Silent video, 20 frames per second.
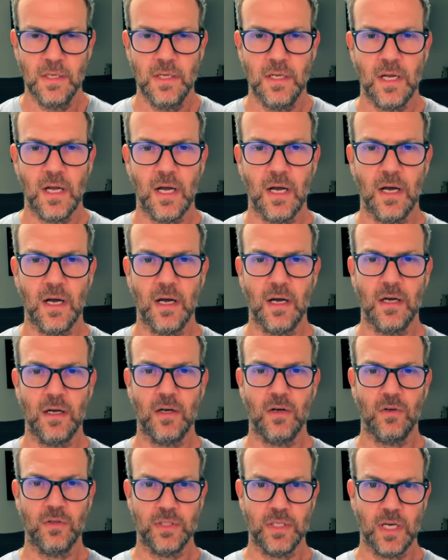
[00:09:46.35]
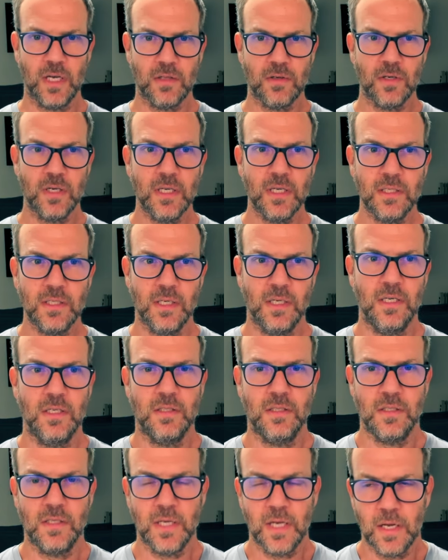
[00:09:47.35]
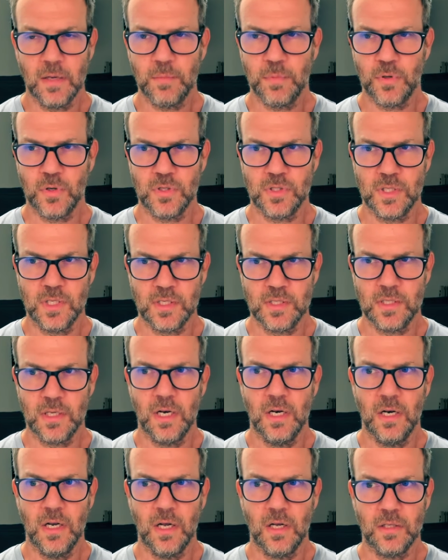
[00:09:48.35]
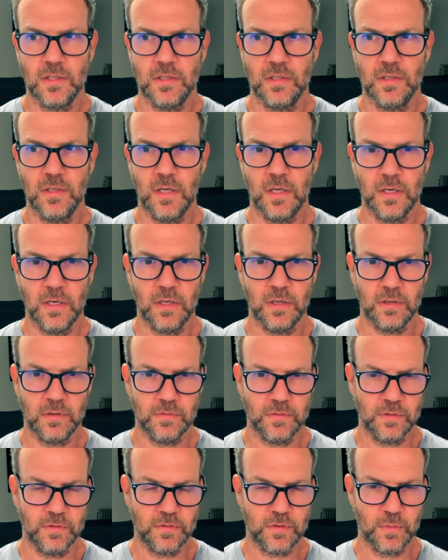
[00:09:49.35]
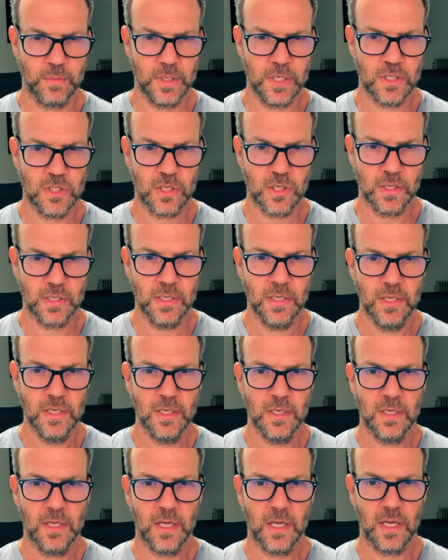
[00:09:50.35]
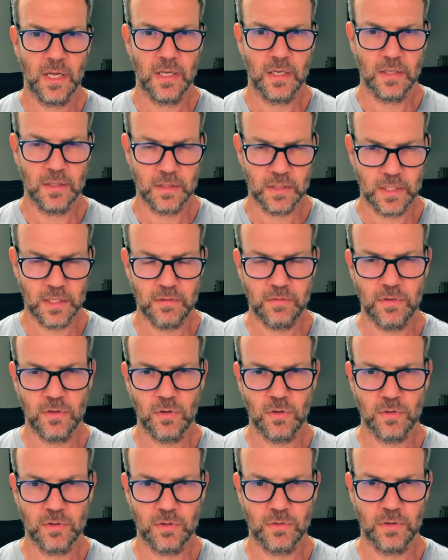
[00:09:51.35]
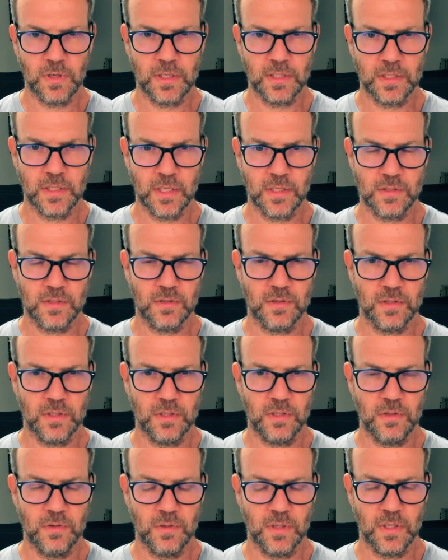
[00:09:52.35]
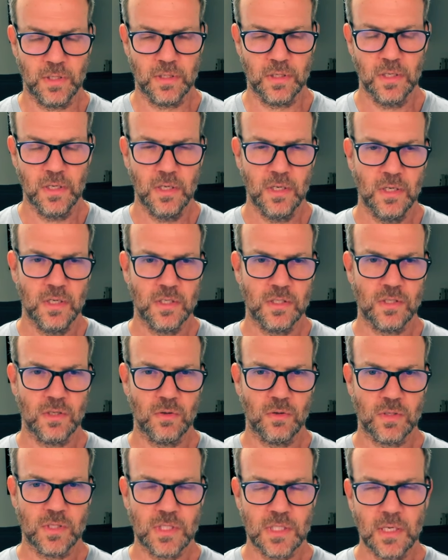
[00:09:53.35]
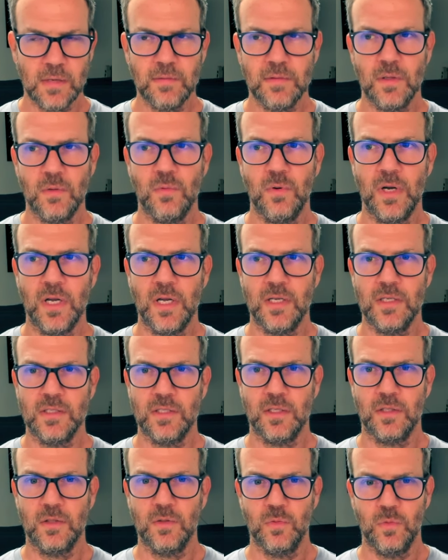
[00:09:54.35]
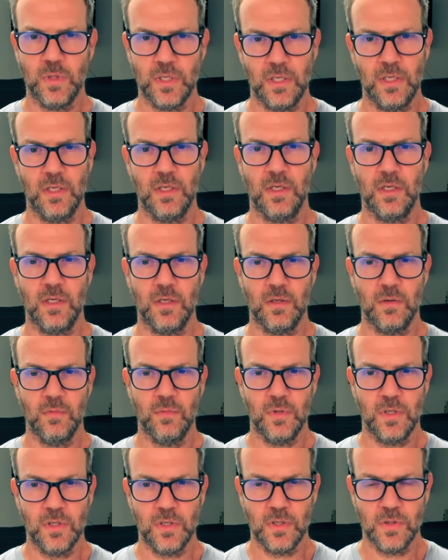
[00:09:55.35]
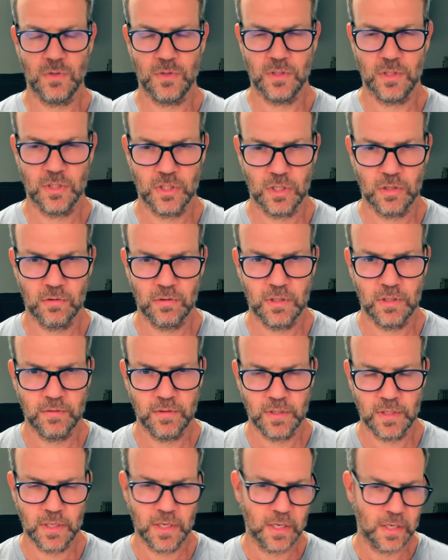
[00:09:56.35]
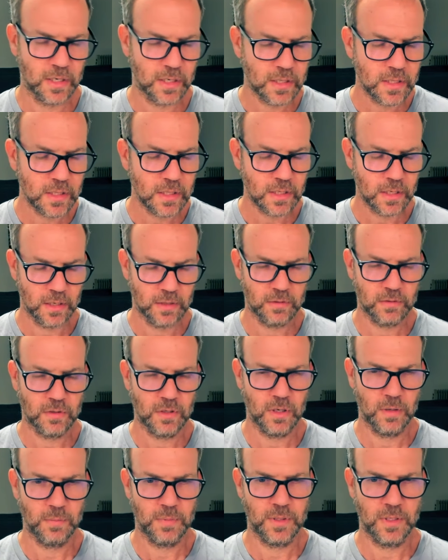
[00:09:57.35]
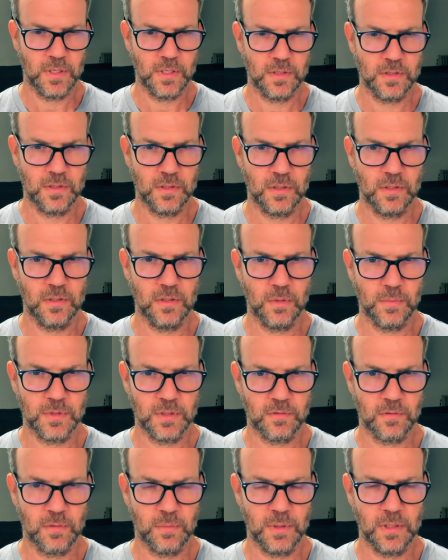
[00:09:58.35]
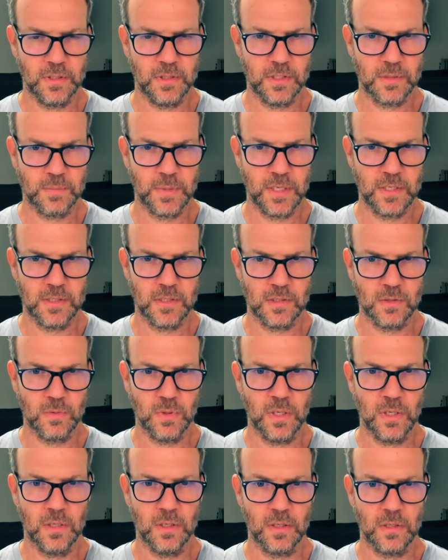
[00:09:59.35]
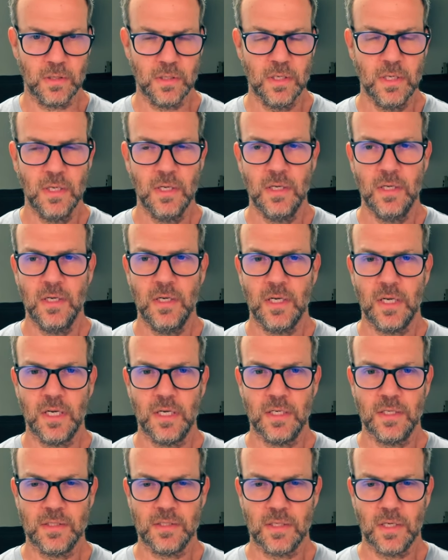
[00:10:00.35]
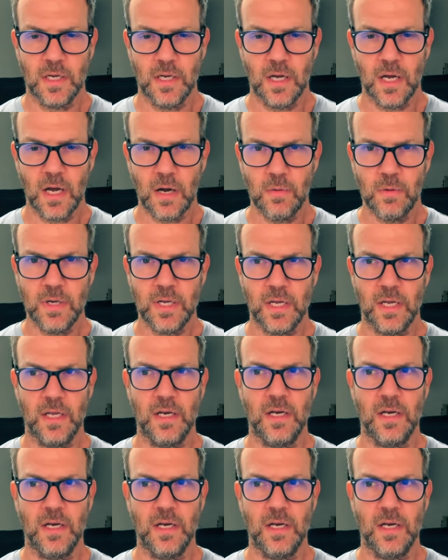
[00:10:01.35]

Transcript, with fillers: Uh, on the other hand, it can process a lot, a lot of information and give you all the right answers that you need. So some of the ways that we we're using generative AI, and I think other companies in the observability space as well are, is how can